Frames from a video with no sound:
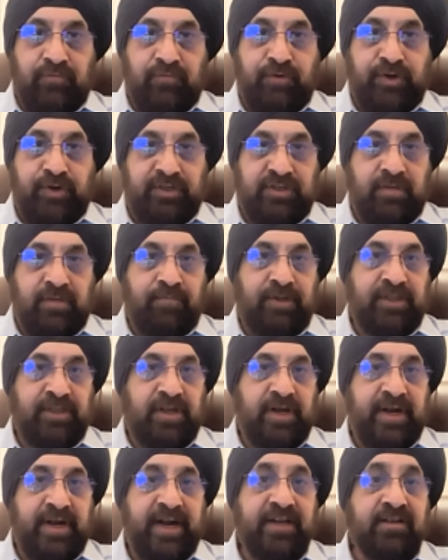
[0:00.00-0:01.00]
for example,
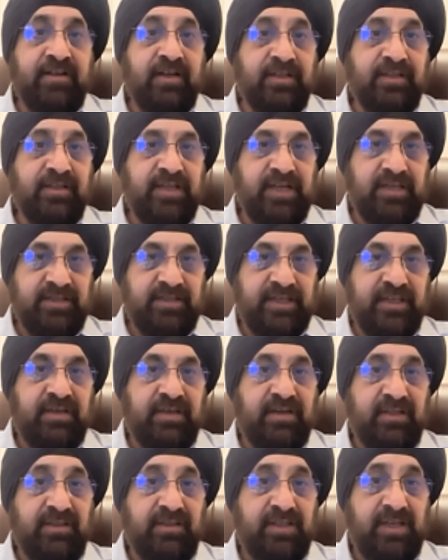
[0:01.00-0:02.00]
the head granthis and the
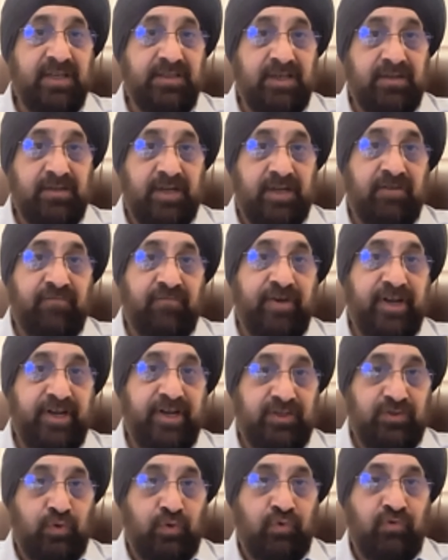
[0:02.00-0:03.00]
granthis in
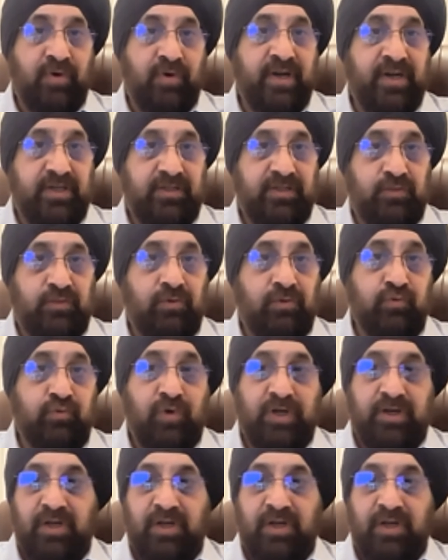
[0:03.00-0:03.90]
various gurdwaras, those